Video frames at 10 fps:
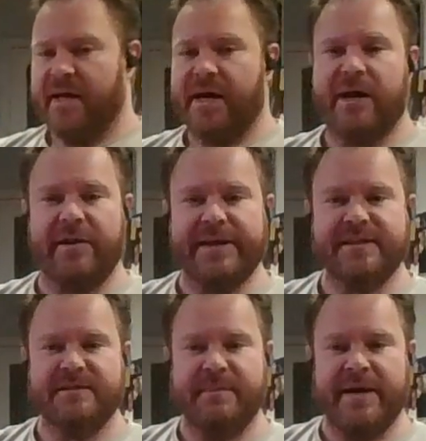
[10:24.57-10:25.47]
I don't like
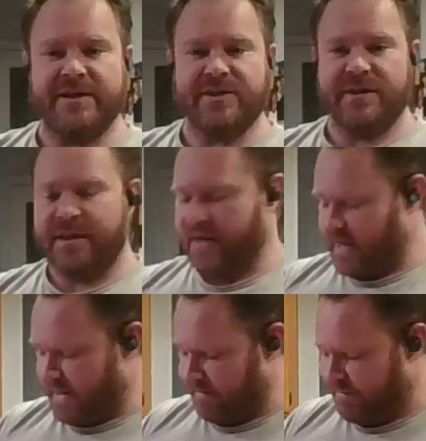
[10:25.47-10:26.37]
smashing the
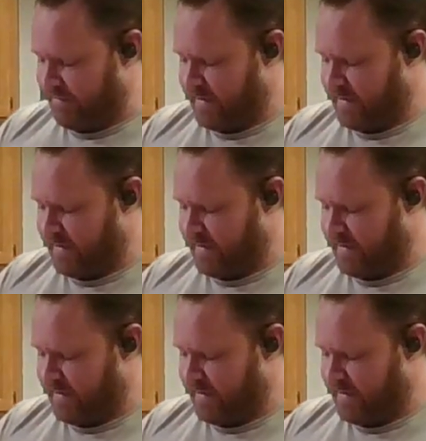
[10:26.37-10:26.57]
knife,